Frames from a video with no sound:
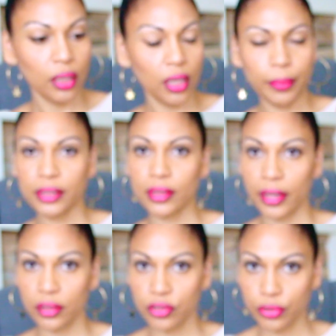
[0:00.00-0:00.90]
I'm
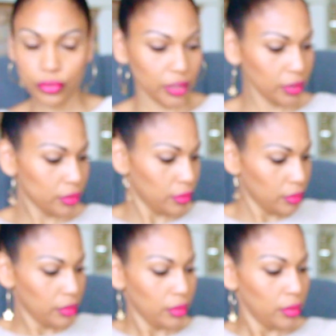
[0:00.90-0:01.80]
excited to use this.
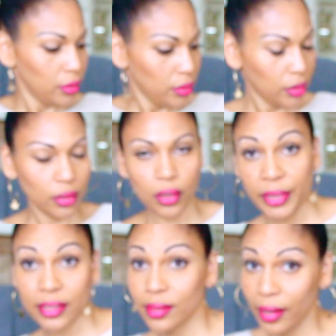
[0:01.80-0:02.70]
I'm
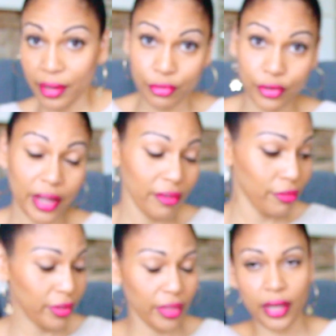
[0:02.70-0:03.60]
excited for
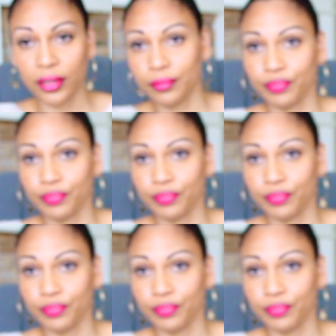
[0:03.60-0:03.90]
everything.